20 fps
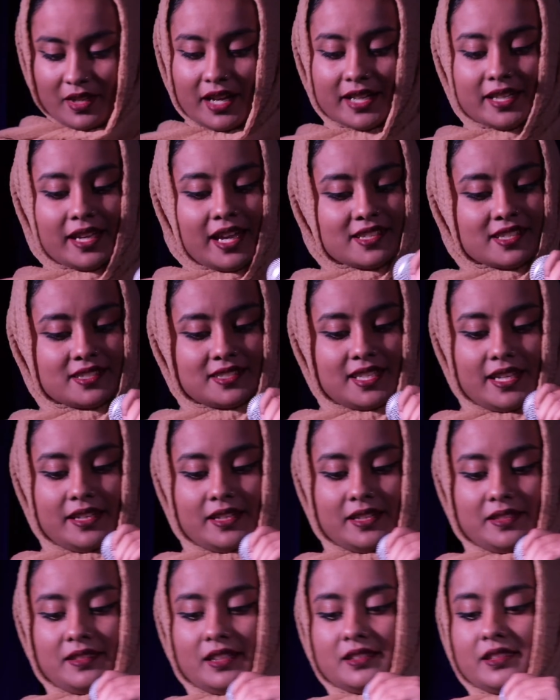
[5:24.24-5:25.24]
I
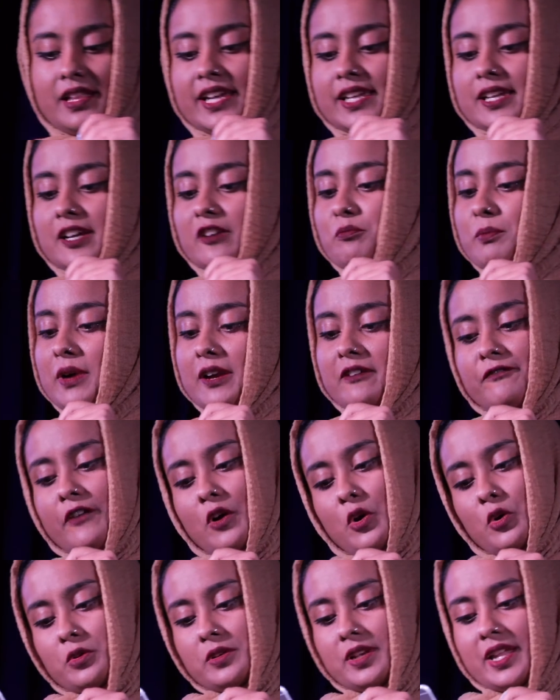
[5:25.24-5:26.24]
hesitated, the light of my
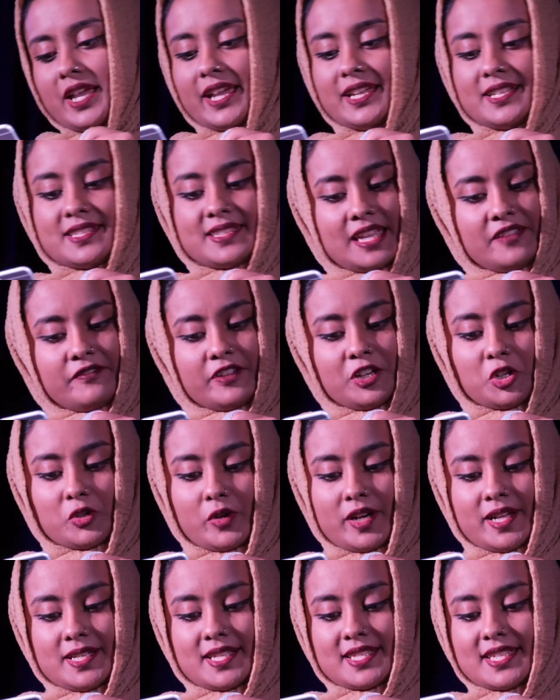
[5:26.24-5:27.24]
phone a saving
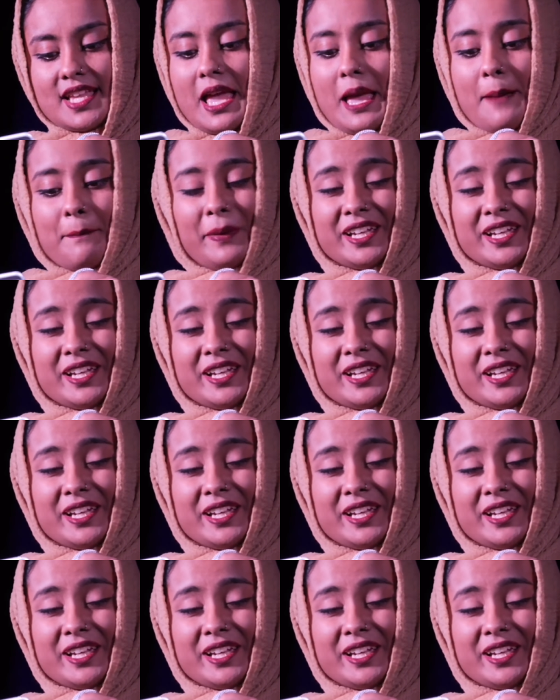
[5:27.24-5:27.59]
grace.